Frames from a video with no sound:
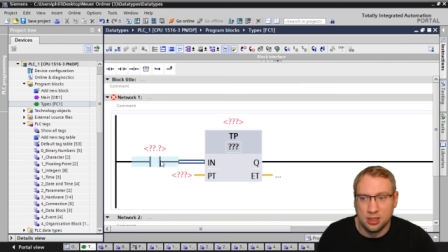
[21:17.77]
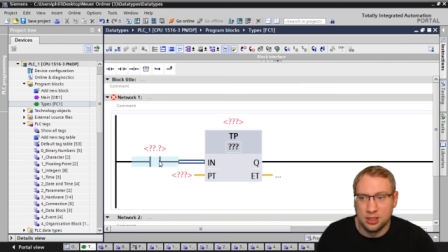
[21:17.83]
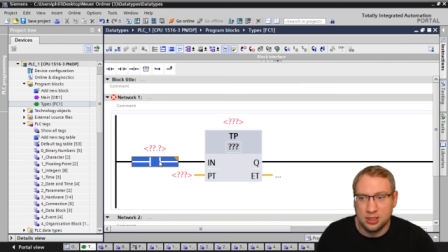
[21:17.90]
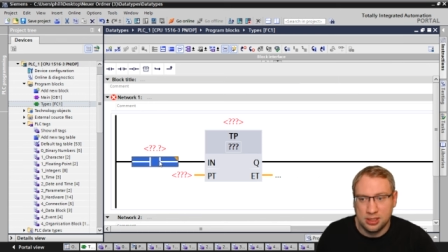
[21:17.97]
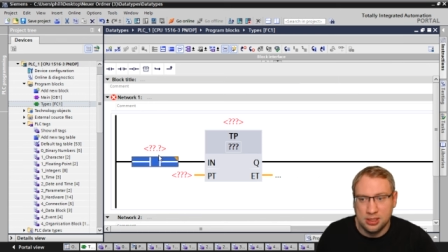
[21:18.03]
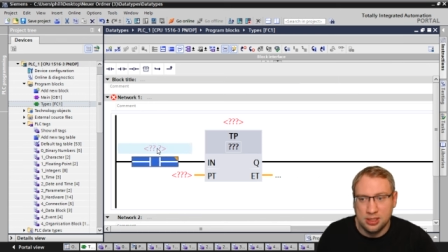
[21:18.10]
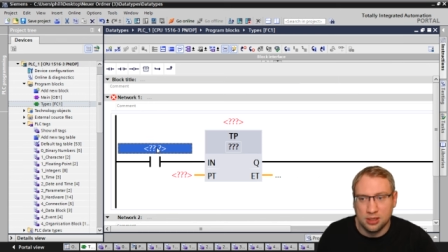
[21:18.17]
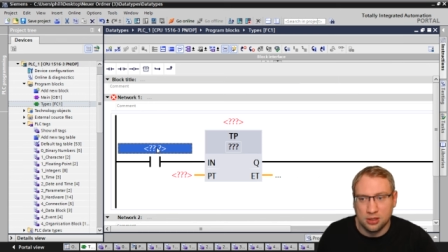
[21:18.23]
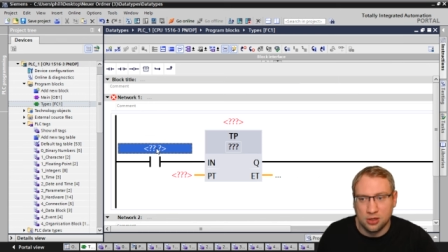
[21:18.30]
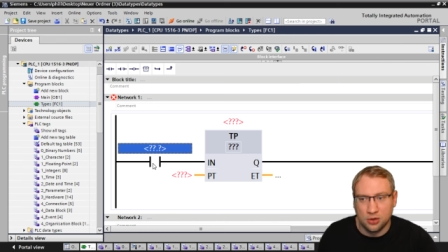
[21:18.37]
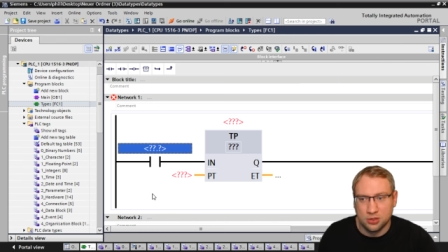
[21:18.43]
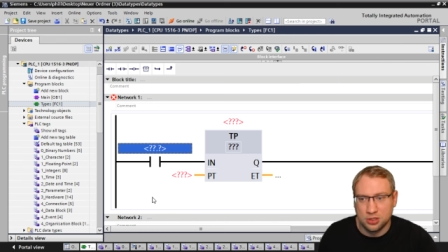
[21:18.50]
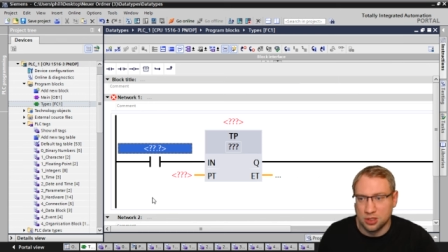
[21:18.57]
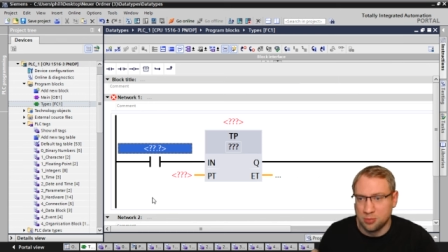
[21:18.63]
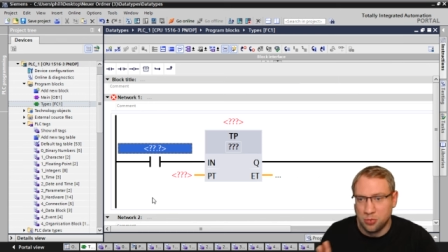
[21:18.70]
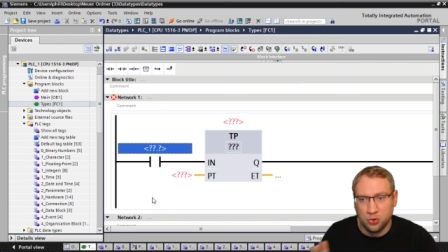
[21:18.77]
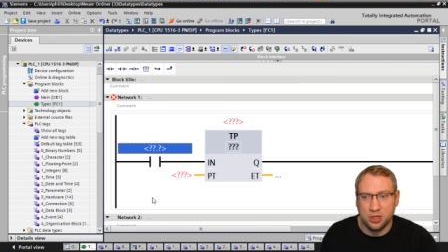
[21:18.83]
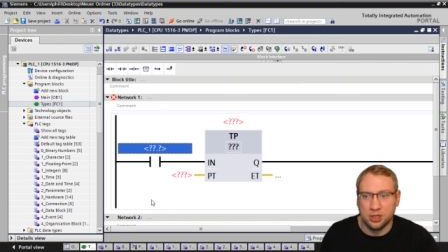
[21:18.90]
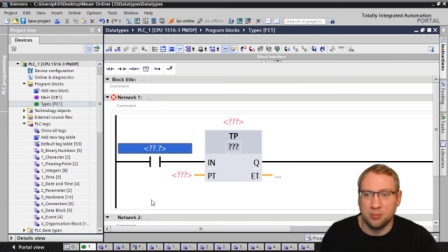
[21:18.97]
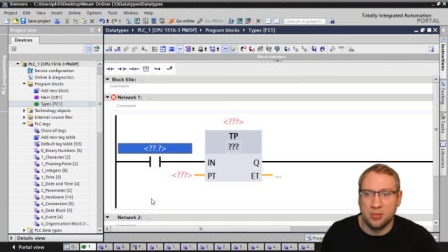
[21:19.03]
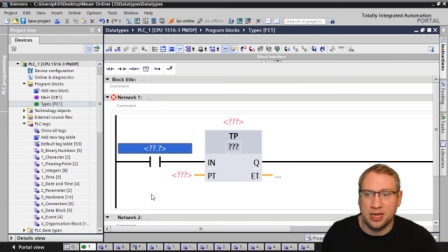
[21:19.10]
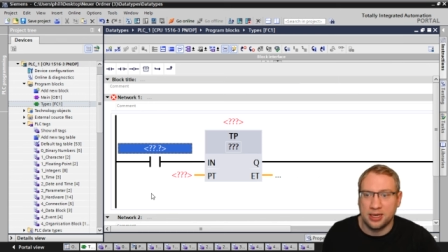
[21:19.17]
Here goes a
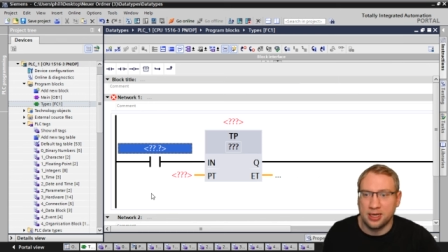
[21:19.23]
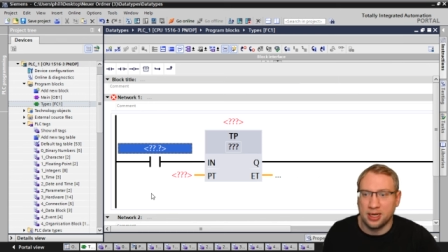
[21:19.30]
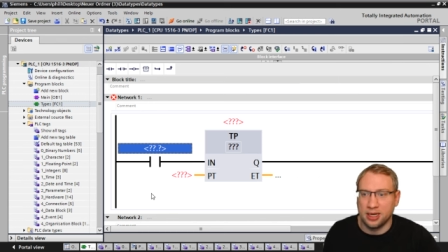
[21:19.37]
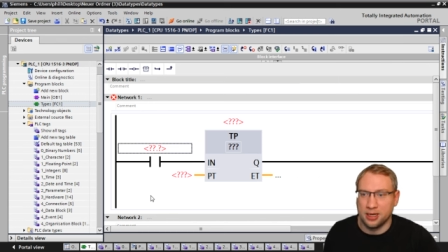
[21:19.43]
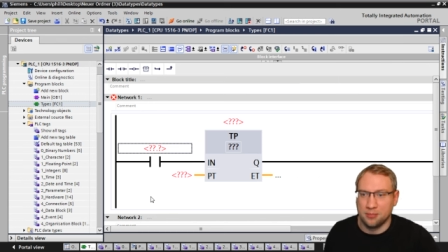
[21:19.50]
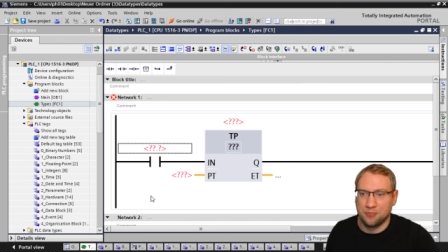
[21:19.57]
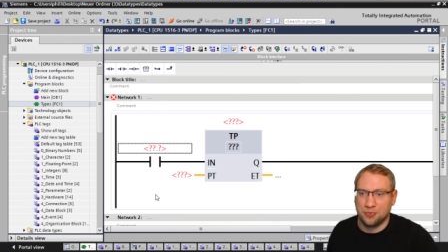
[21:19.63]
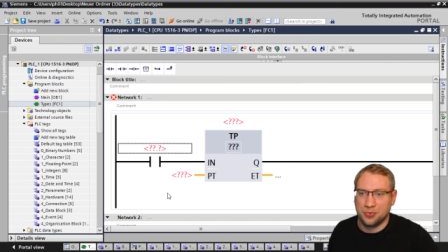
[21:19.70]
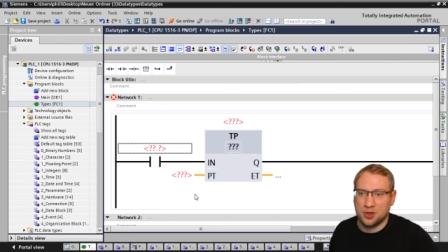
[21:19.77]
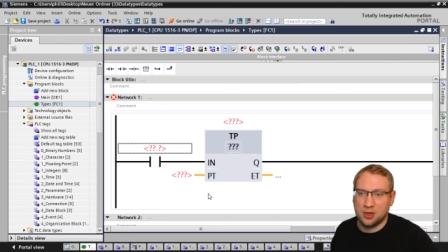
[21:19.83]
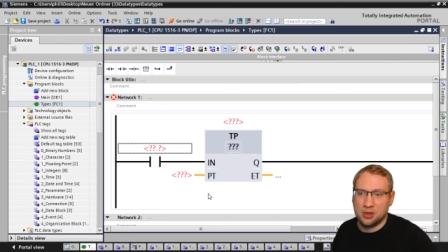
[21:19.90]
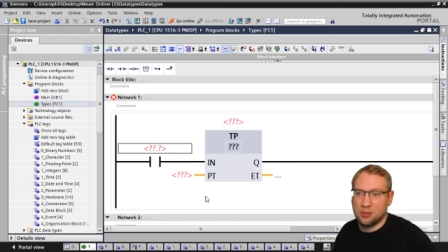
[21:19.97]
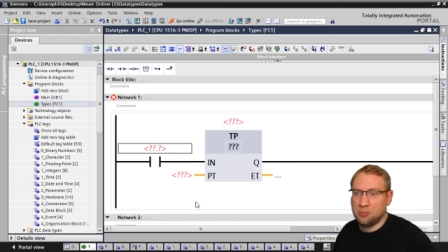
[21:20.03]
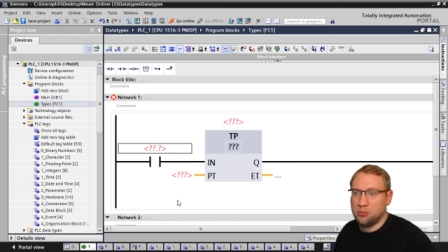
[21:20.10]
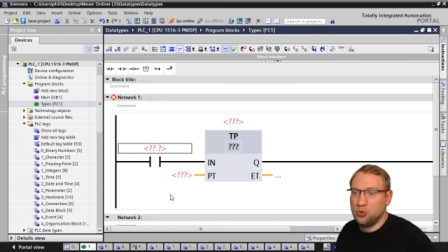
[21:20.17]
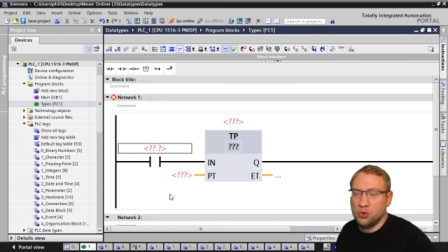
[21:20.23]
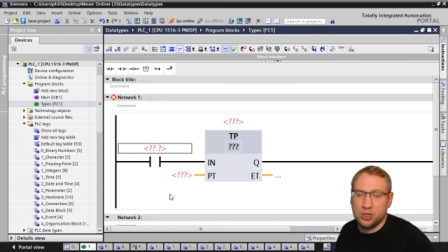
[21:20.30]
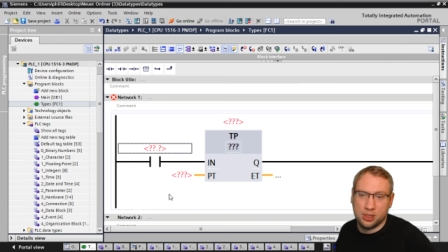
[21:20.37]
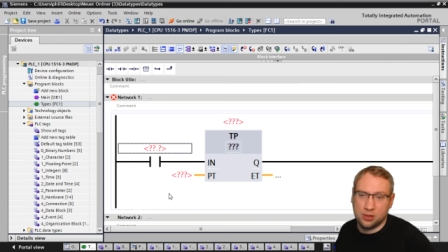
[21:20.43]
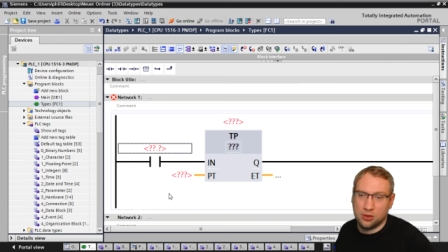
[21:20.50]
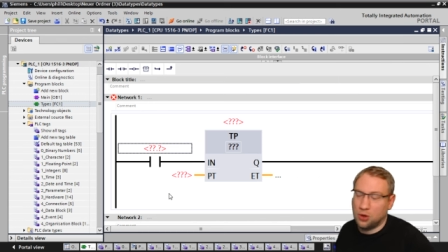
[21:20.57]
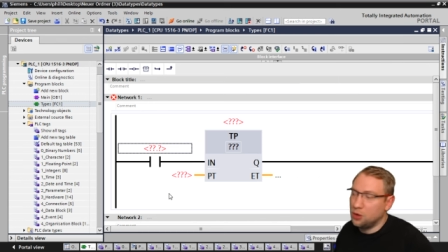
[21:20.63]
Boolean, black line, right?
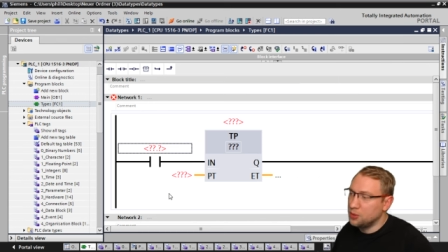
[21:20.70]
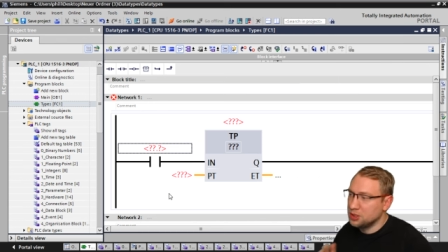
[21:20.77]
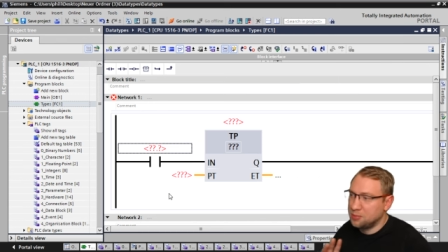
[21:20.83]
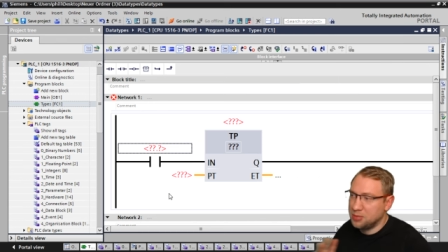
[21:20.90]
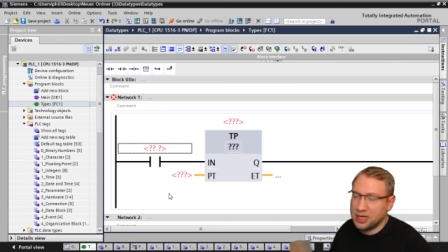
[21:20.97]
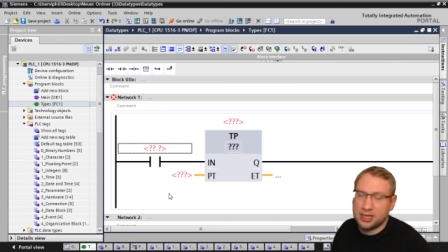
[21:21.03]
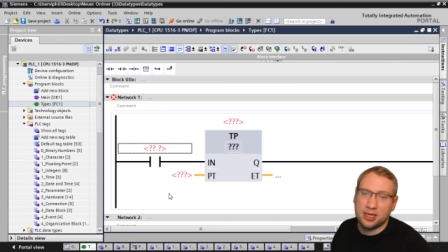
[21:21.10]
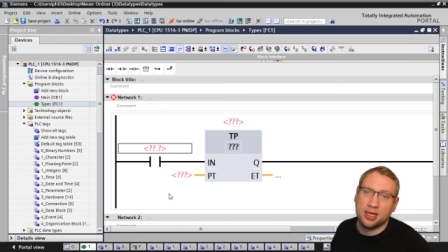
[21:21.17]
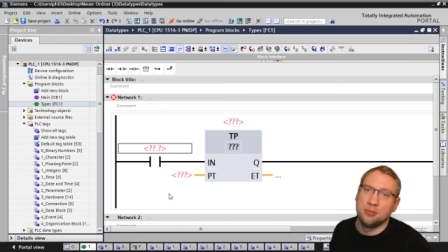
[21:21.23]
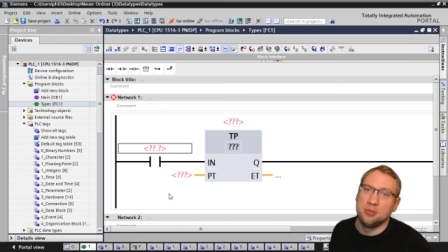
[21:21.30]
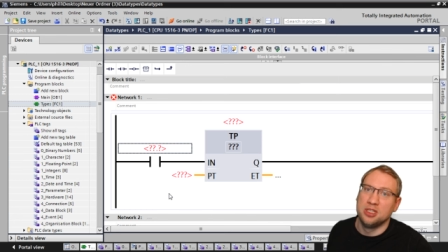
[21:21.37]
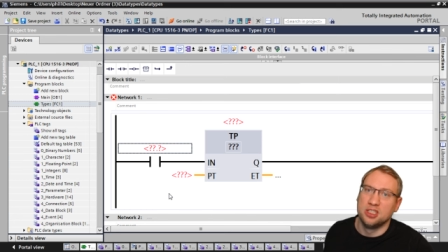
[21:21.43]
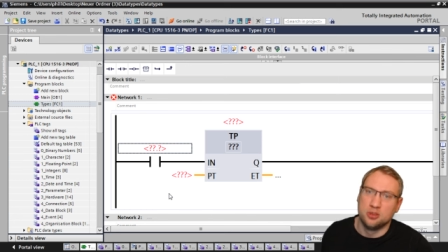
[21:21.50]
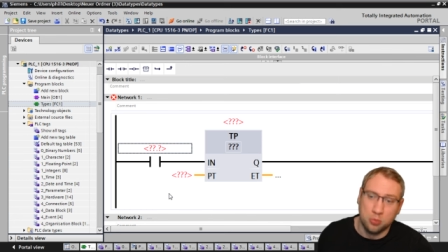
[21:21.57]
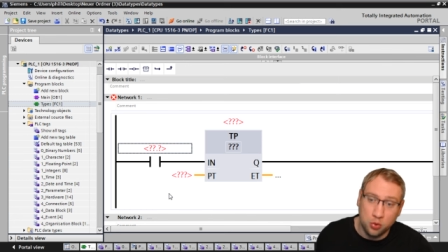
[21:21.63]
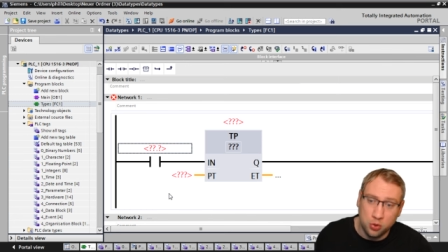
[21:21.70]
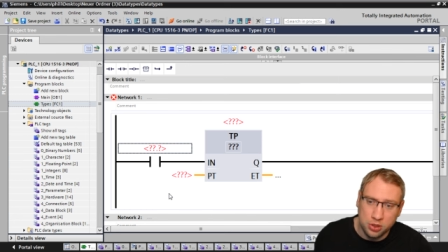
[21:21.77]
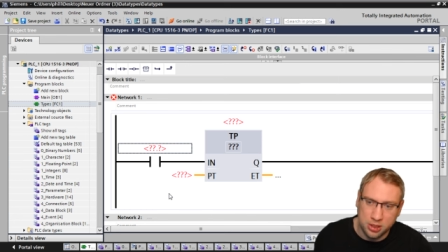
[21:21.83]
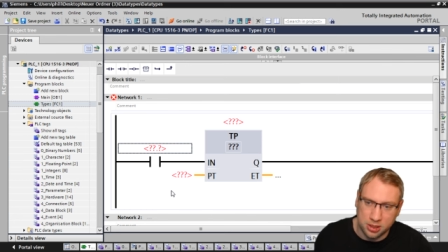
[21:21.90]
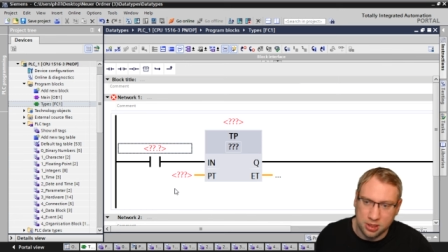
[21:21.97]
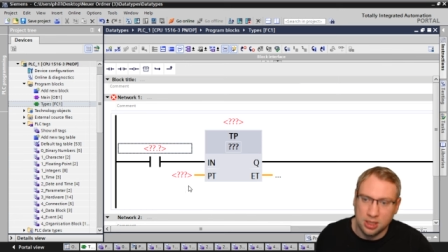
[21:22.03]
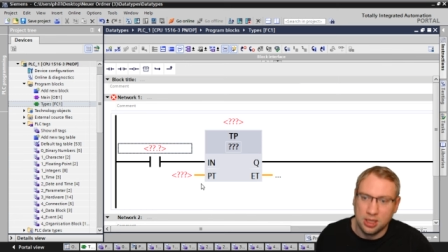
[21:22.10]
Boolean, always black line means
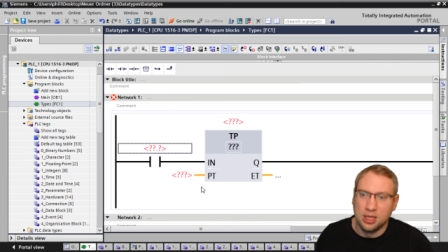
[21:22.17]
Boolean.